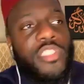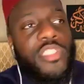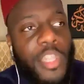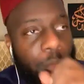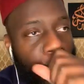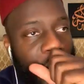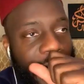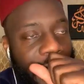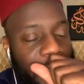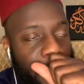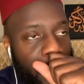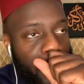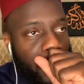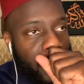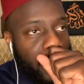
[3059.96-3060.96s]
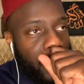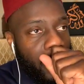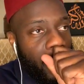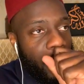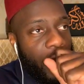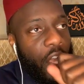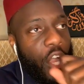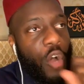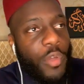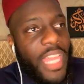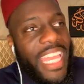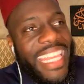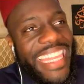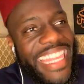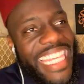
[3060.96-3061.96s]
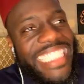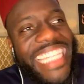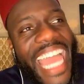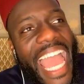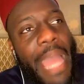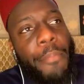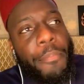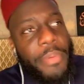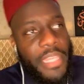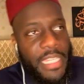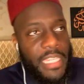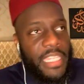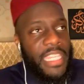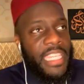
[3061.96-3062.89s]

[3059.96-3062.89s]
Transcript: someone, okay, this happened,